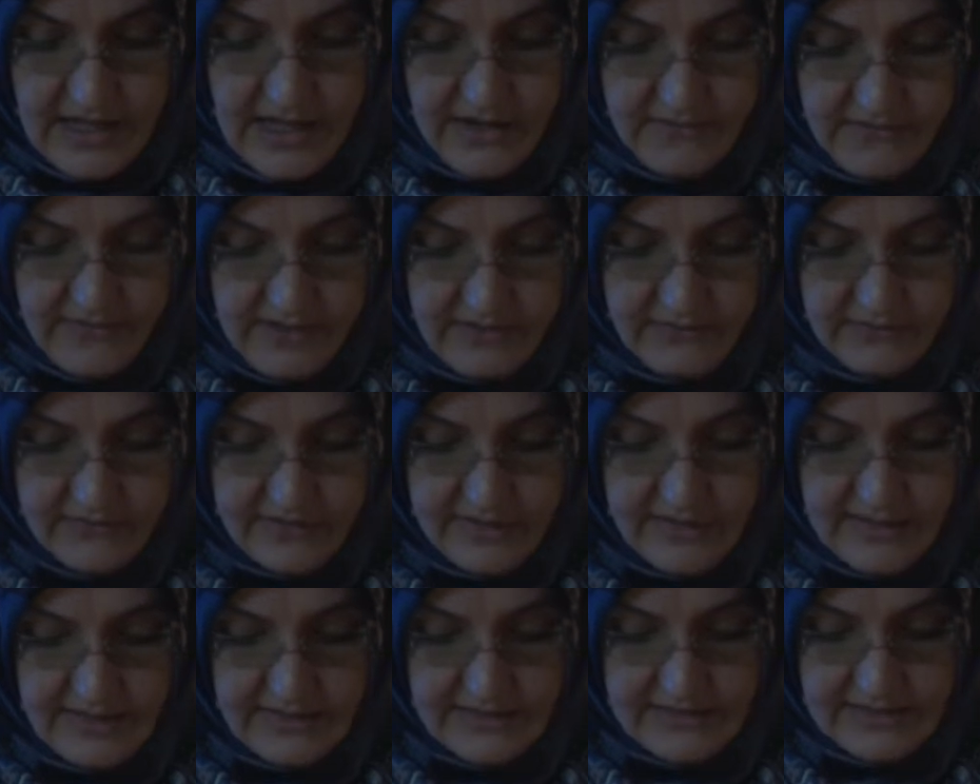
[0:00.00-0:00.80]

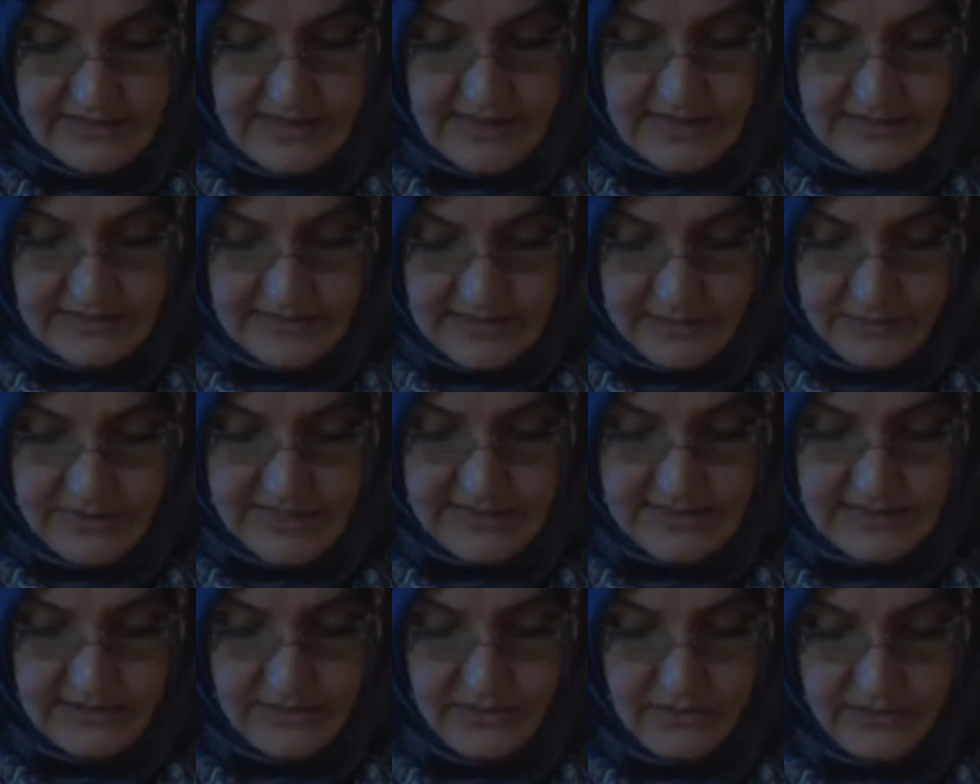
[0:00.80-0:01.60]
However, it is not
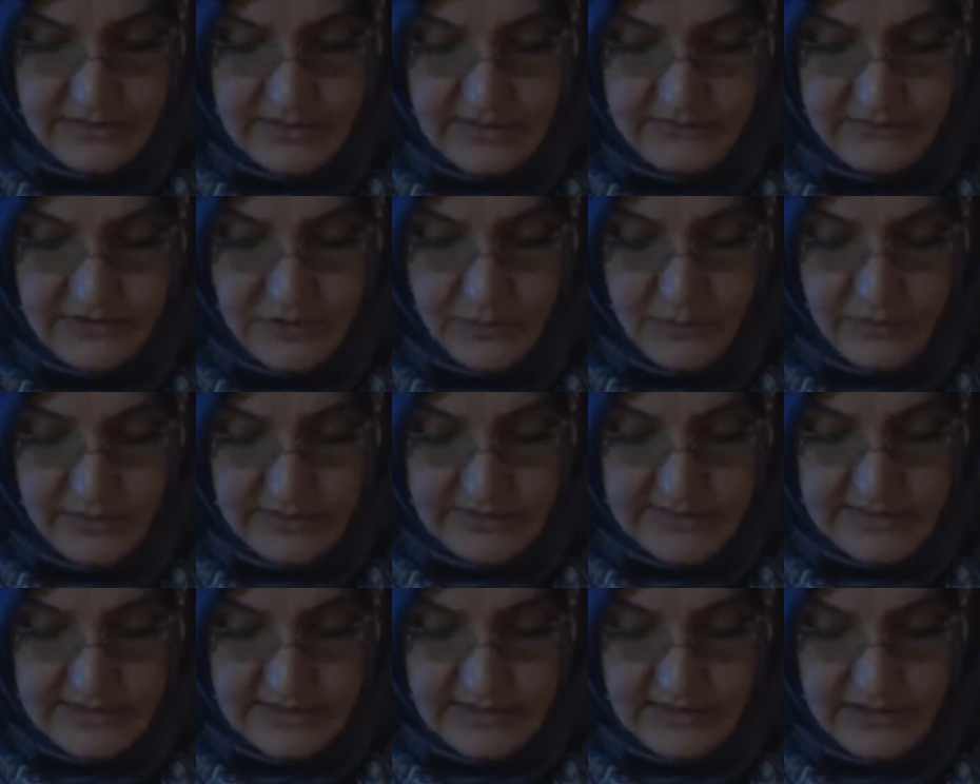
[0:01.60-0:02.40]
limited only with
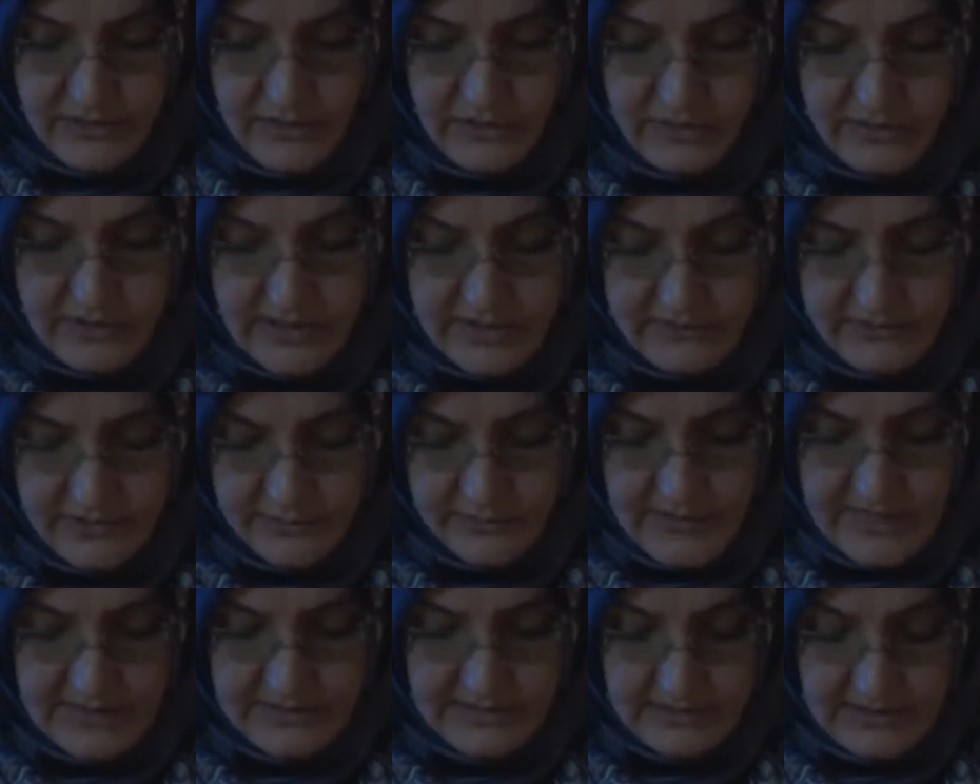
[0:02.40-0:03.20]
political or
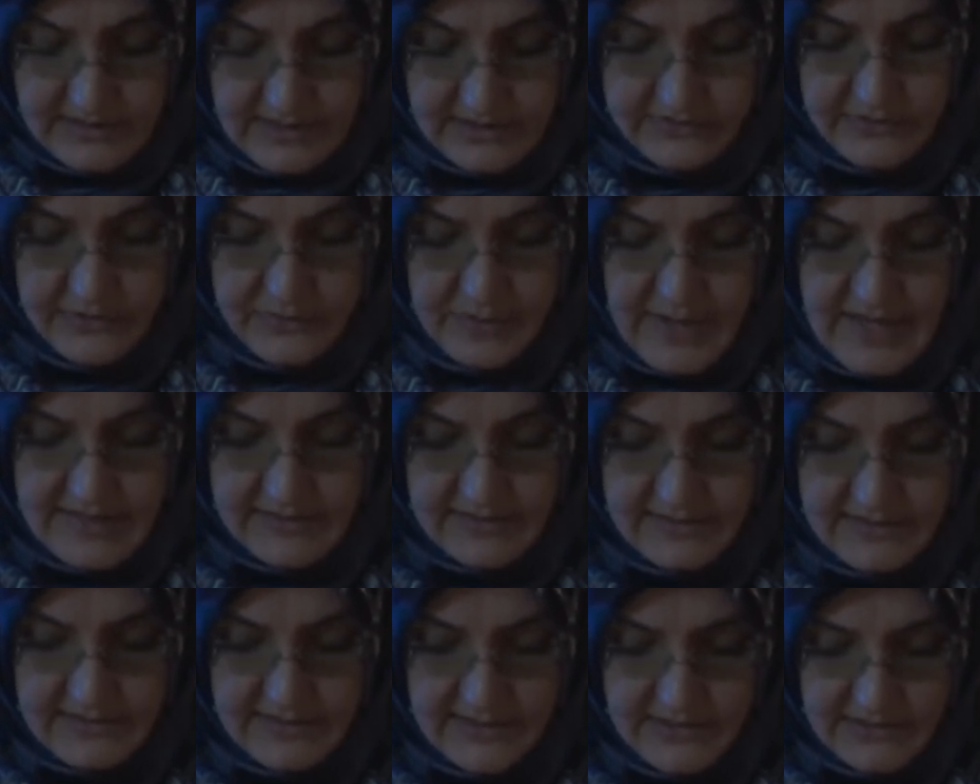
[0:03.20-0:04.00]

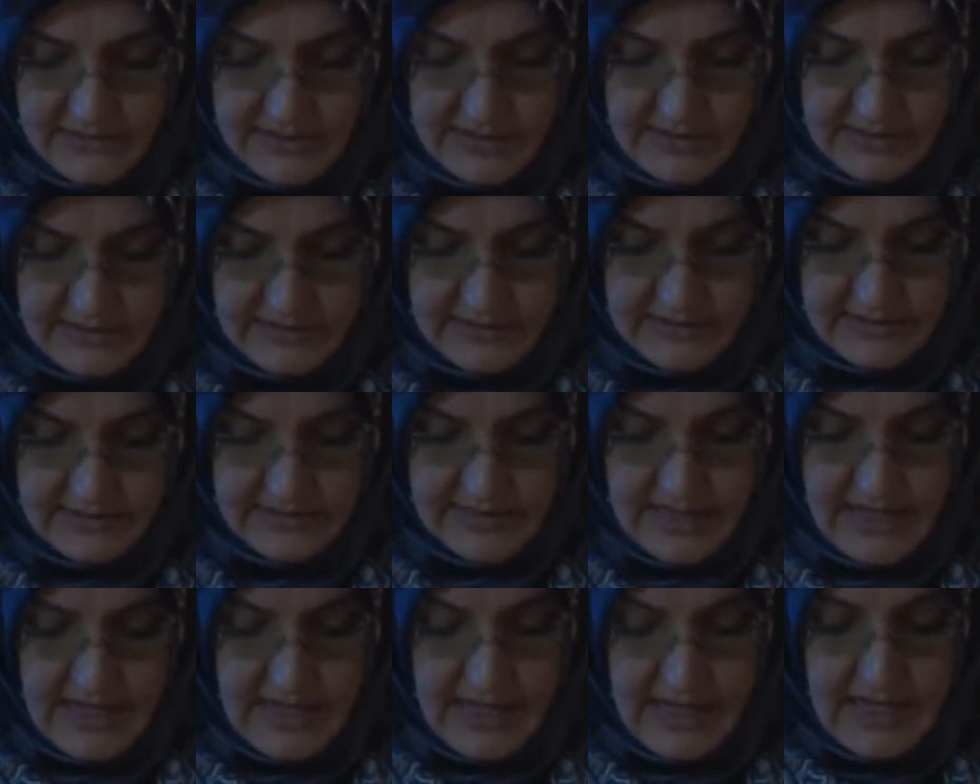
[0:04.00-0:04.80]
governmental struggles.